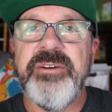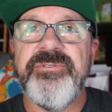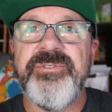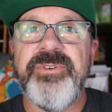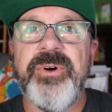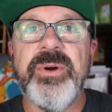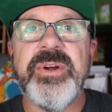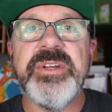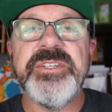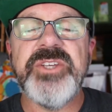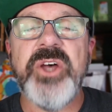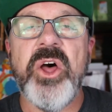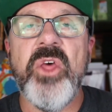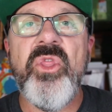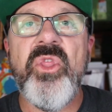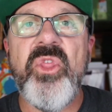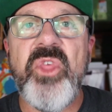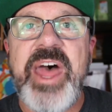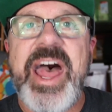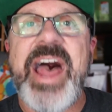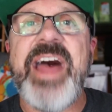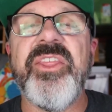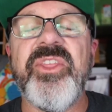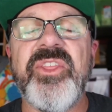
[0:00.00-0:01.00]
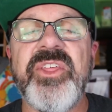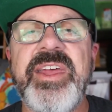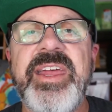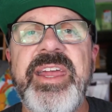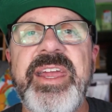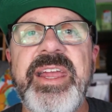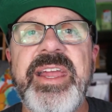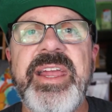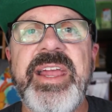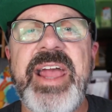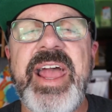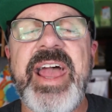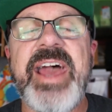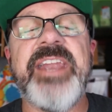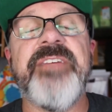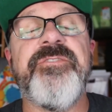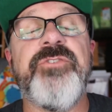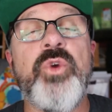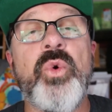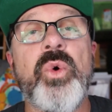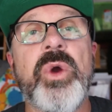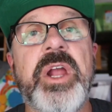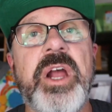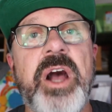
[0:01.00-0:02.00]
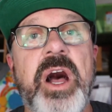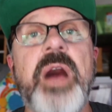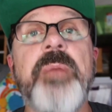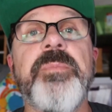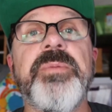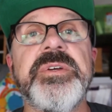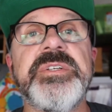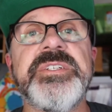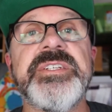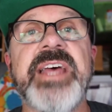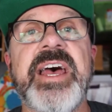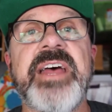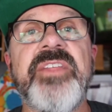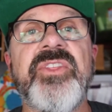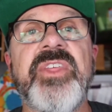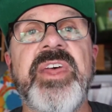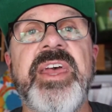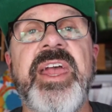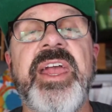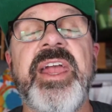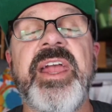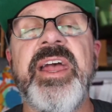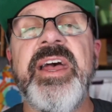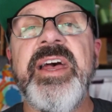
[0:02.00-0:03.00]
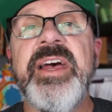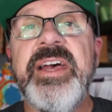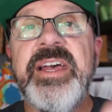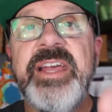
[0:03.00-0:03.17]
Focus on that thing, and if you accomplish that thing,